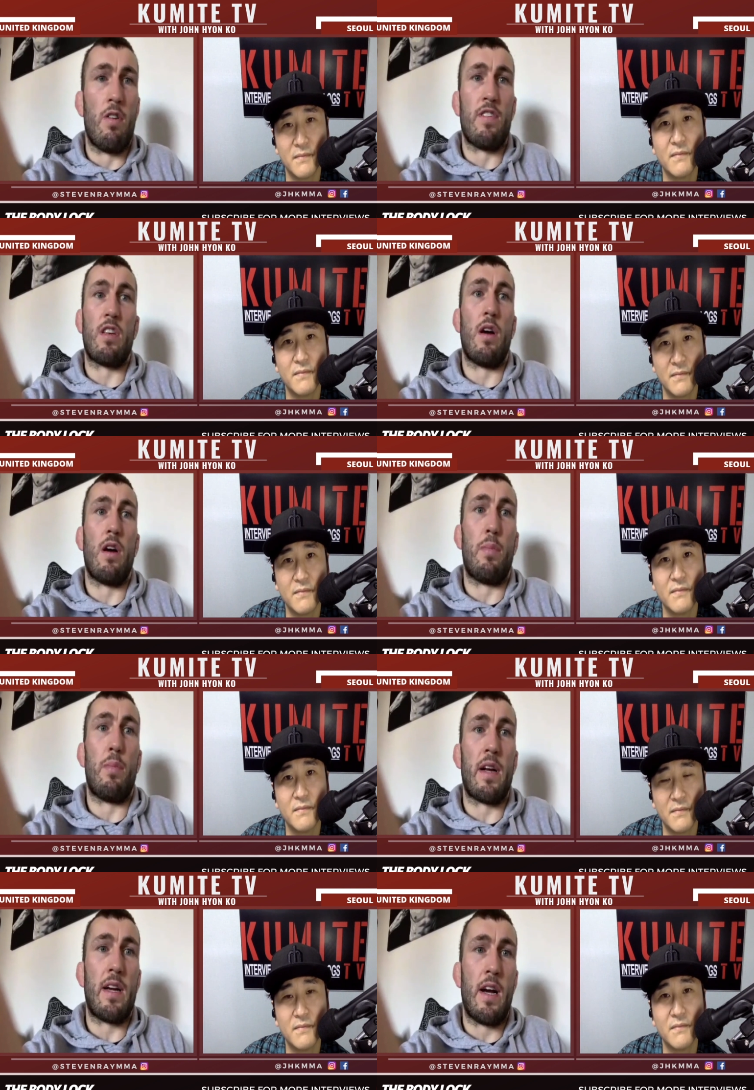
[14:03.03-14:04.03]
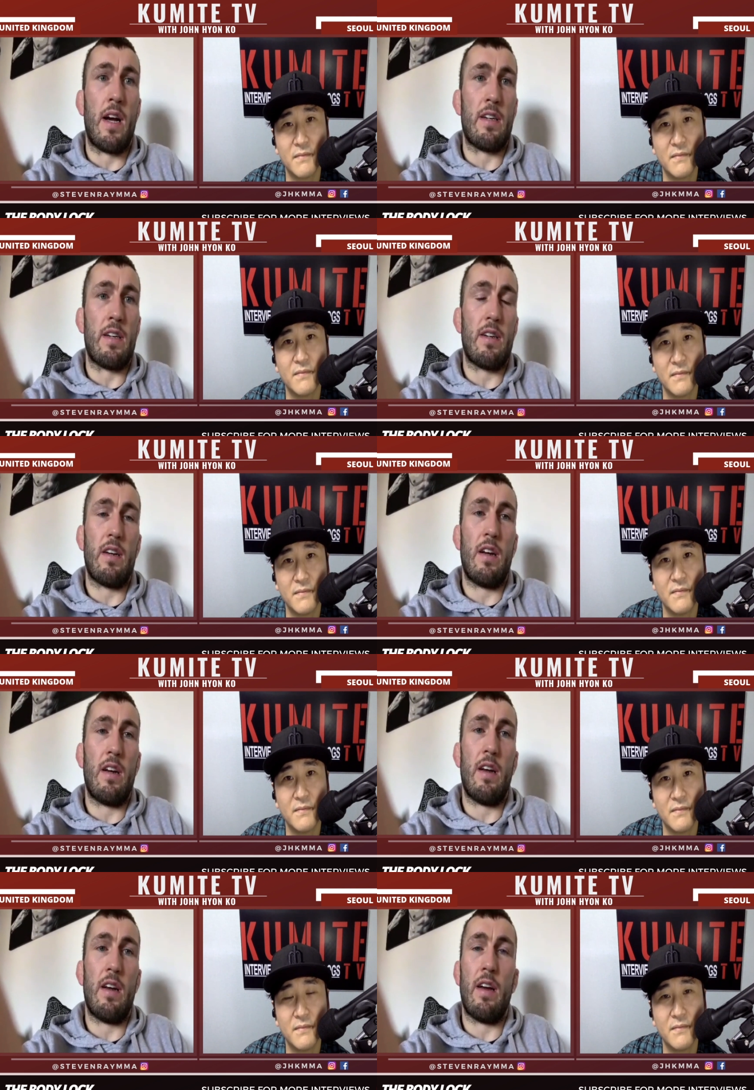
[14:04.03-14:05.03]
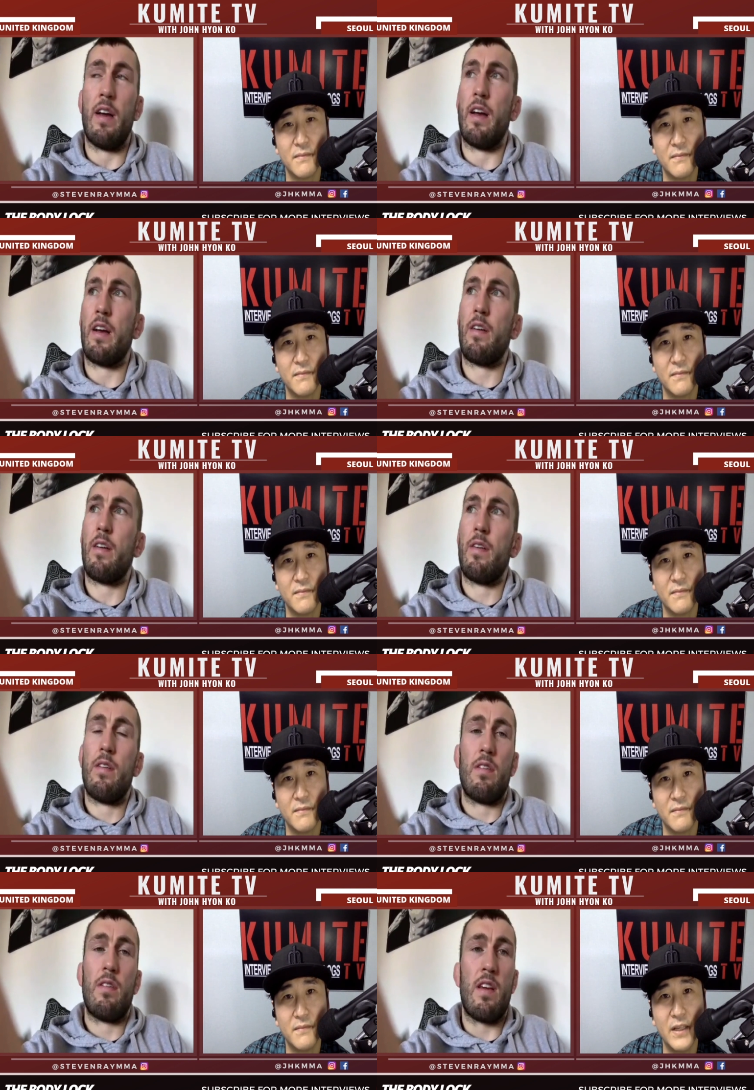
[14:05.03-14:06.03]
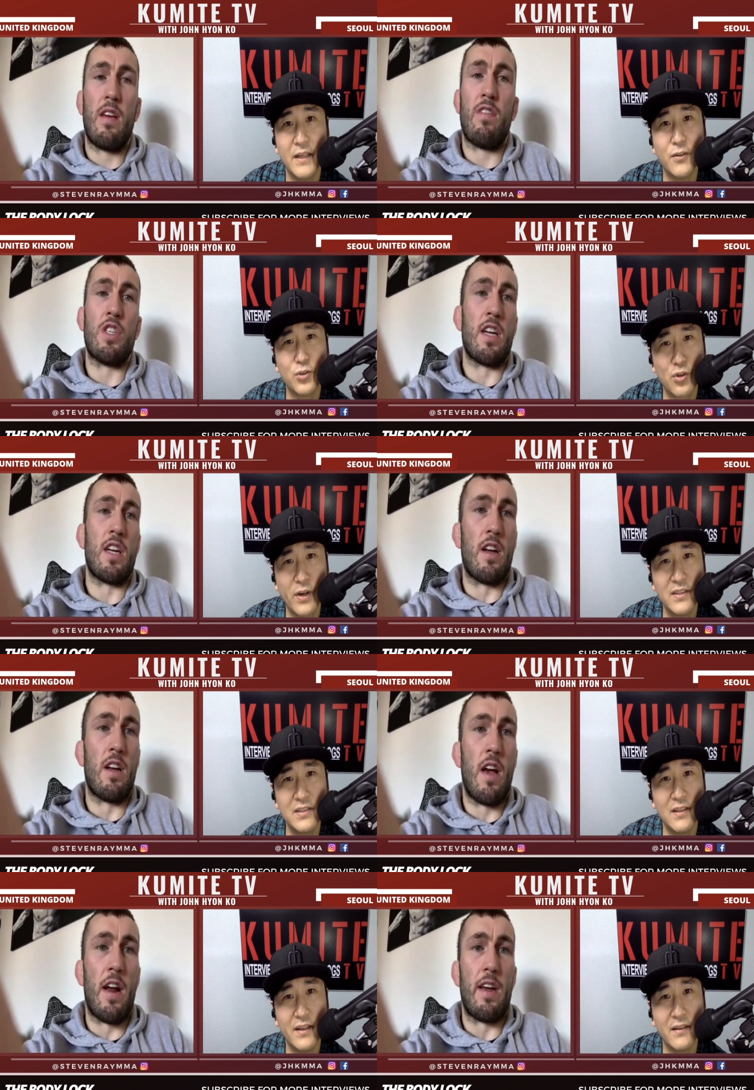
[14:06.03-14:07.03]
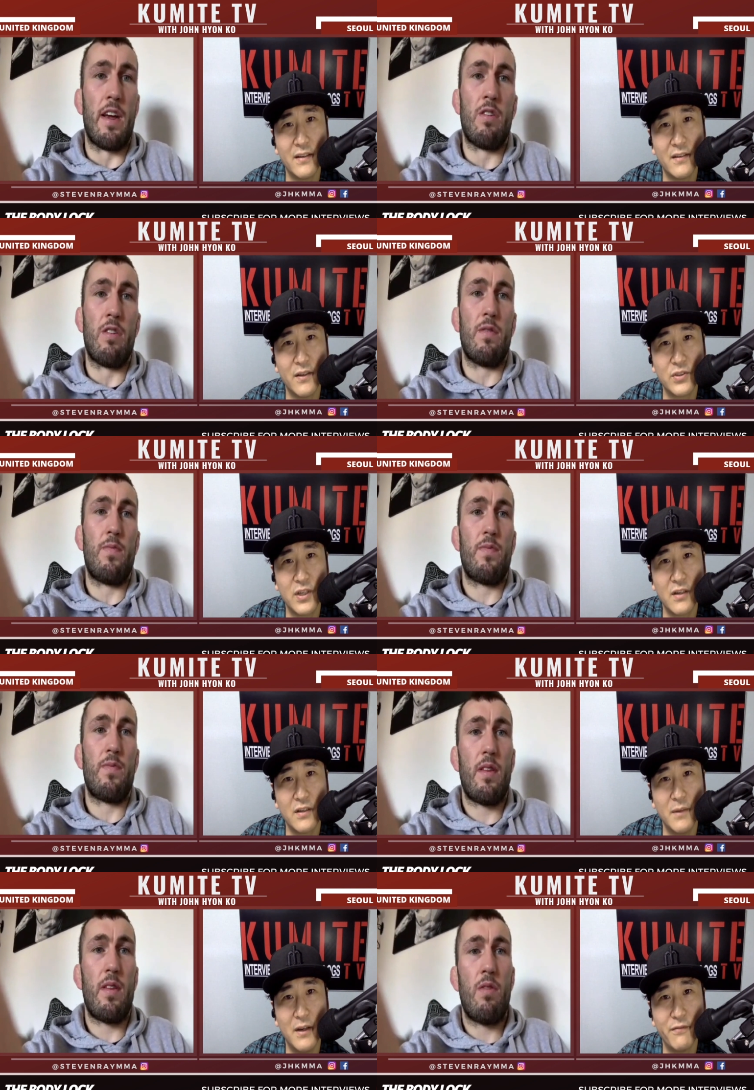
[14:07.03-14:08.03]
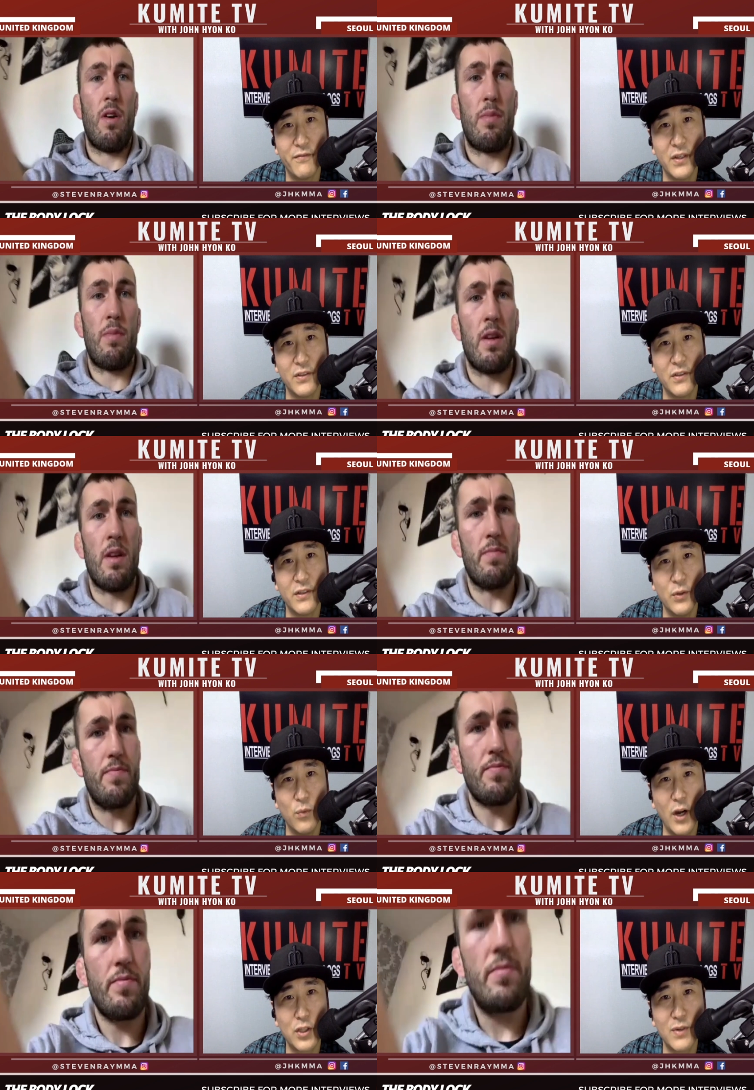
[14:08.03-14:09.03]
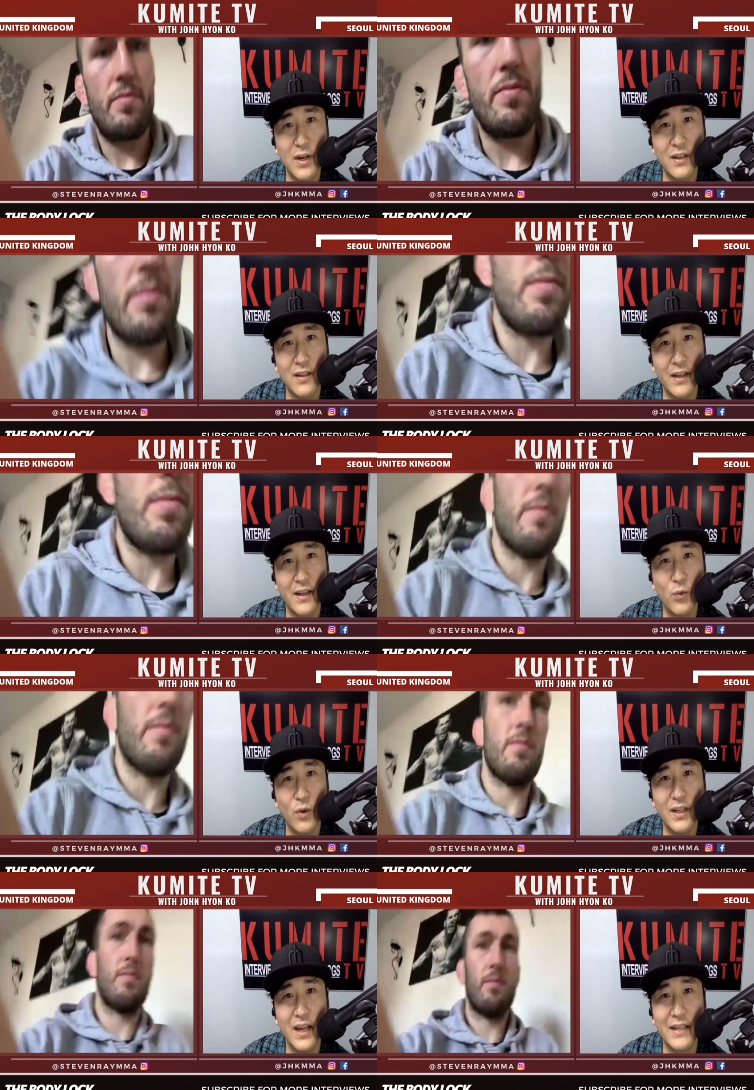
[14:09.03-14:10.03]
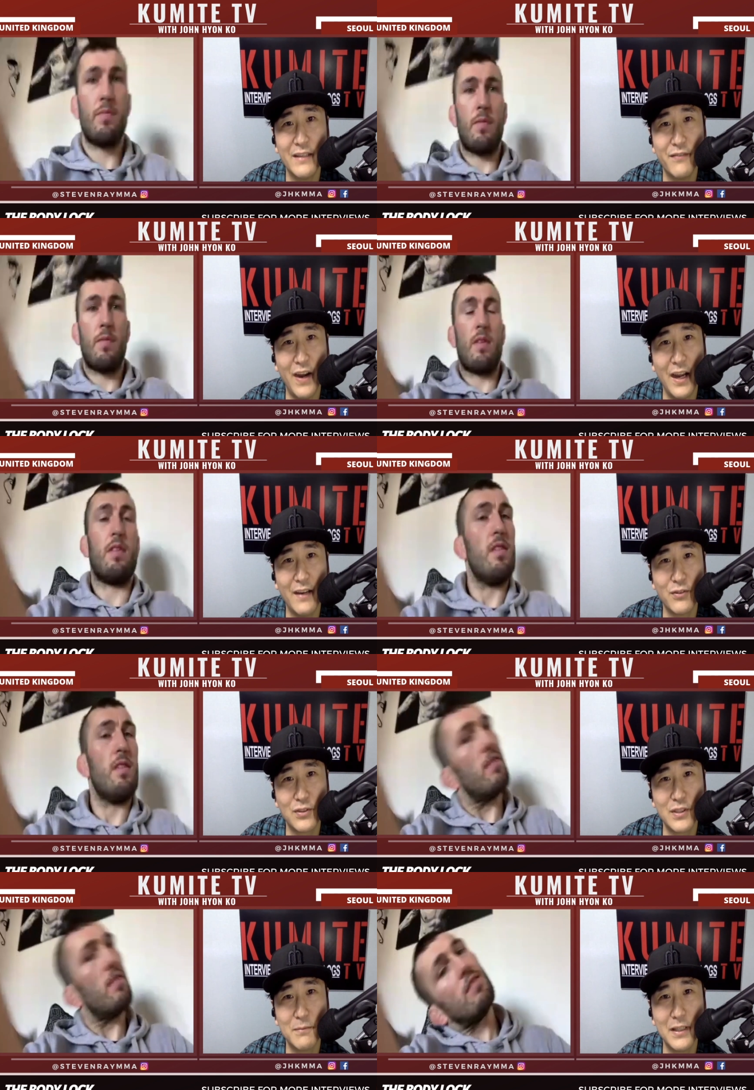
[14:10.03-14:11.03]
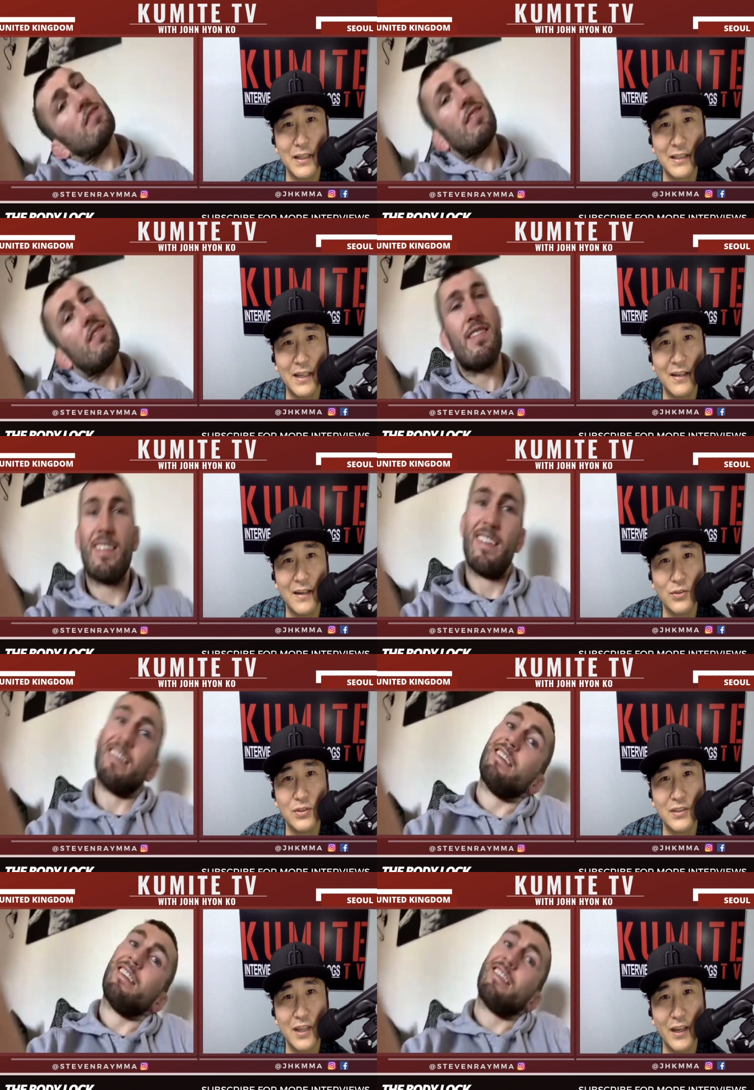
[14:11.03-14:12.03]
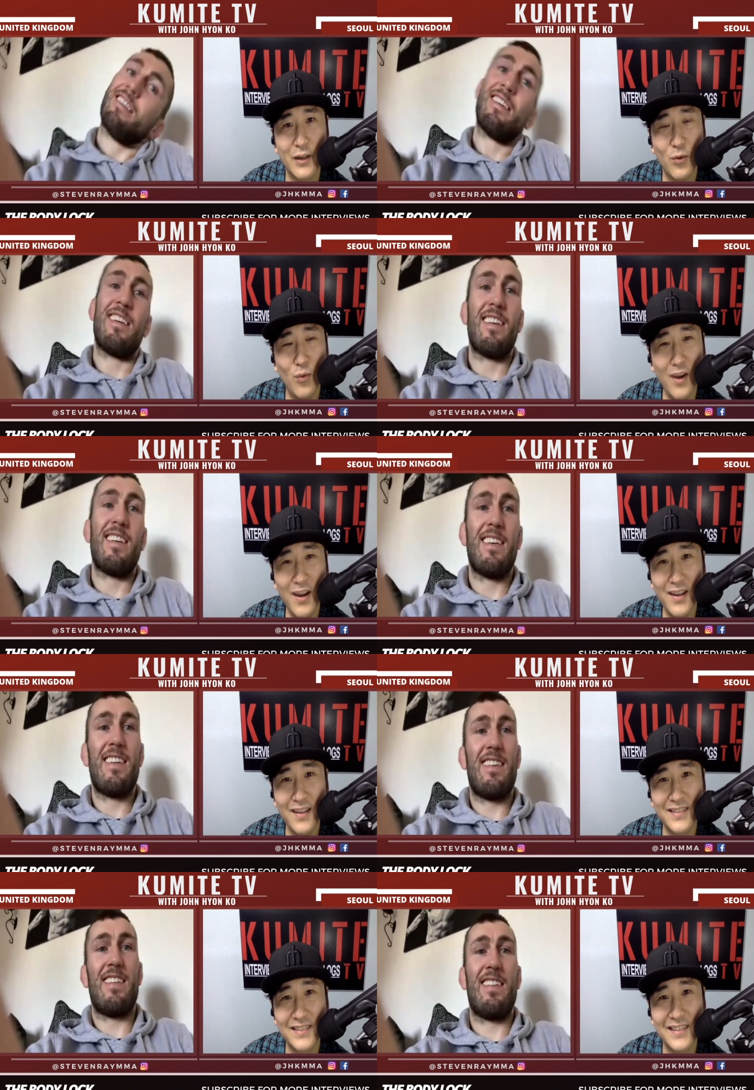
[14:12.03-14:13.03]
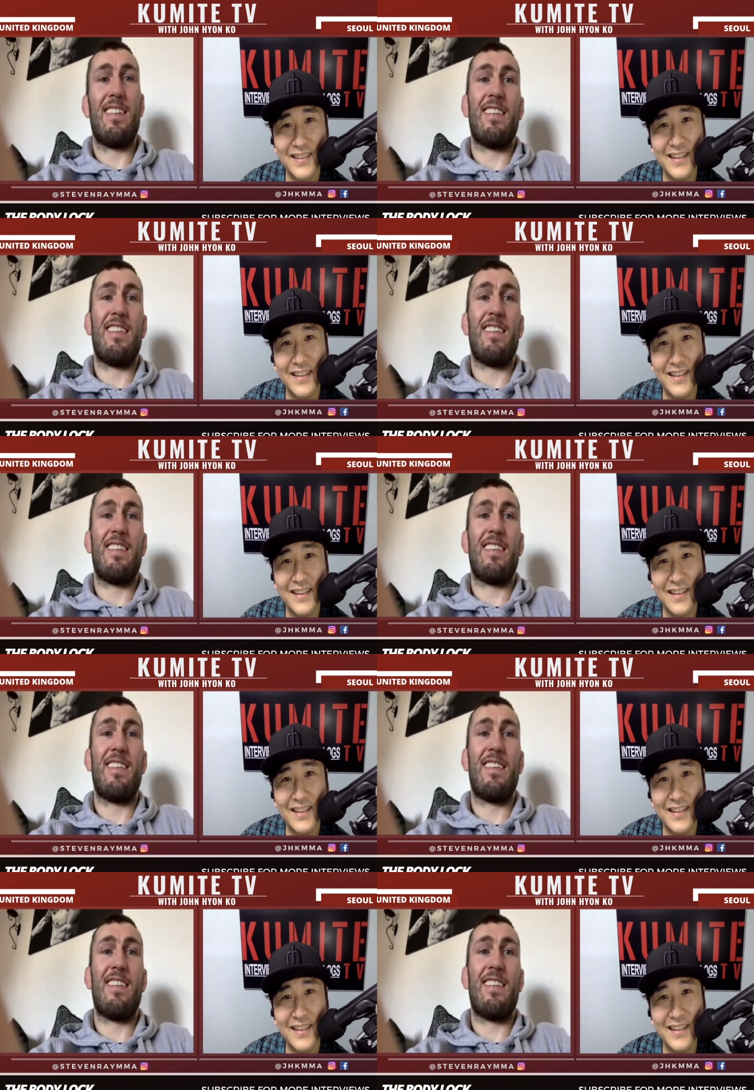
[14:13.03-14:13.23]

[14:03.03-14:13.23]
Speaker 1: obviously a big guy. Uh, even yeah, that was crazy. Like
Speaker 2: they were talking about yeah. Felder. He walks around at like 195 or something like that. And I was just like, what?